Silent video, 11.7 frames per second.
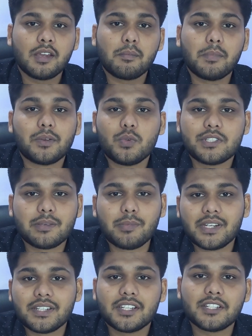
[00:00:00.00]
But Vijay
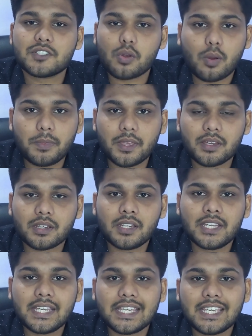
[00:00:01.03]
Mallya didn't stop there.
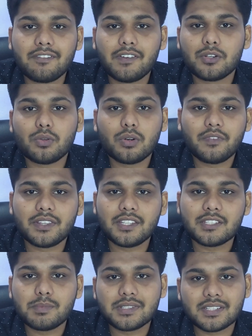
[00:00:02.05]
He went on with
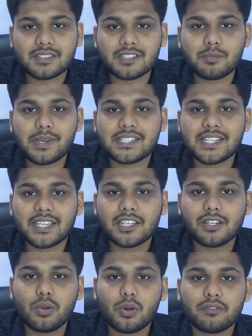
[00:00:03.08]
these businesses by
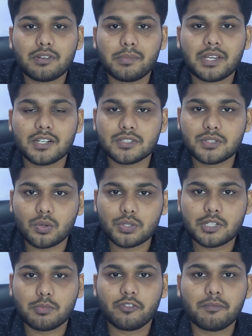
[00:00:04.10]
taking loan from a
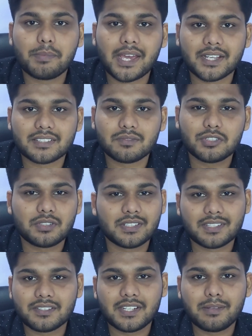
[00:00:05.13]
consortium of banks, which
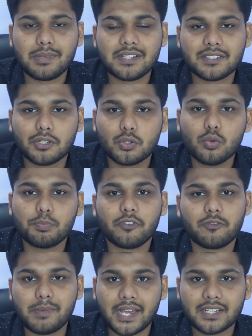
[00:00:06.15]
essentially means a group of
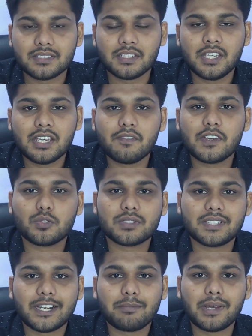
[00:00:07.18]
banks, which was
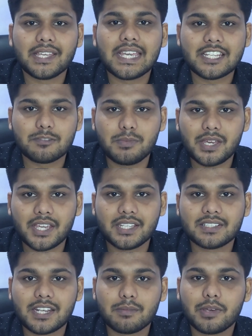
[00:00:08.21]
led by SBI,
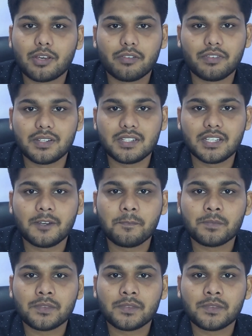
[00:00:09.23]
State Bank of India.